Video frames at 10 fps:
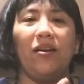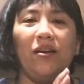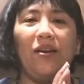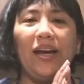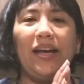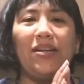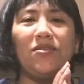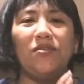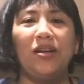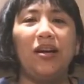Okay,
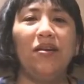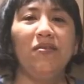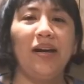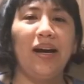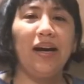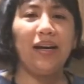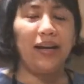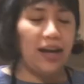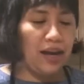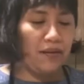so now I
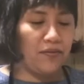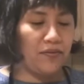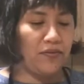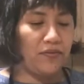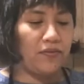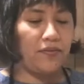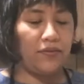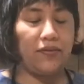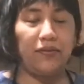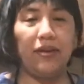have
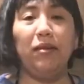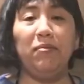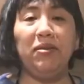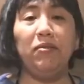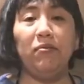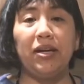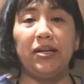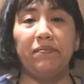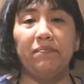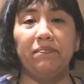everything ready.
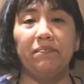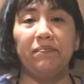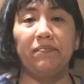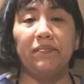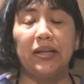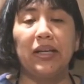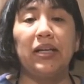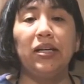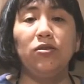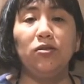
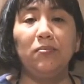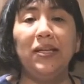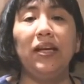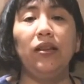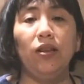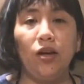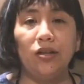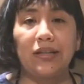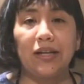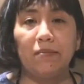It took me a long
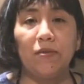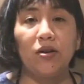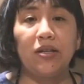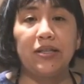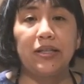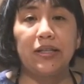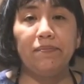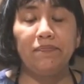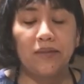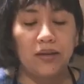time, honestly,
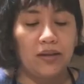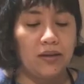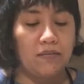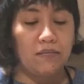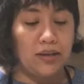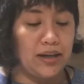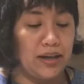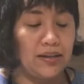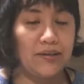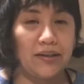
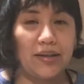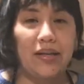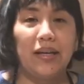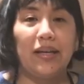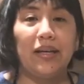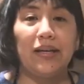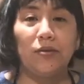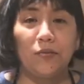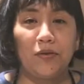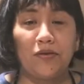but it's
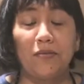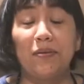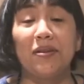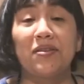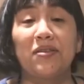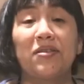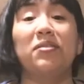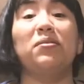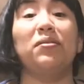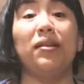worth it because it's
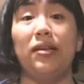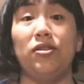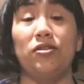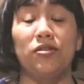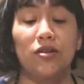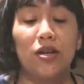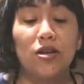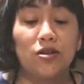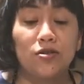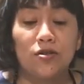delicious.
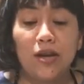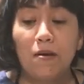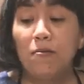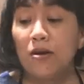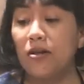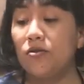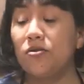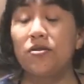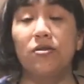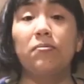So now I'm going to
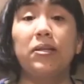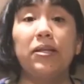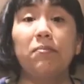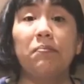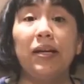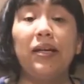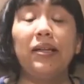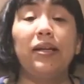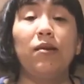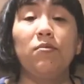serve it in a plate,
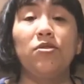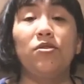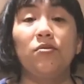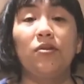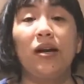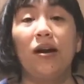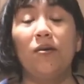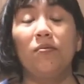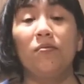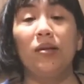and I will show you how
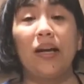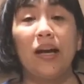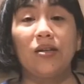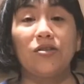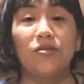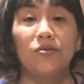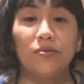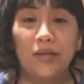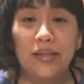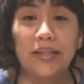we like to
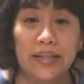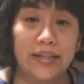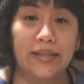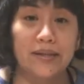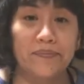eat this.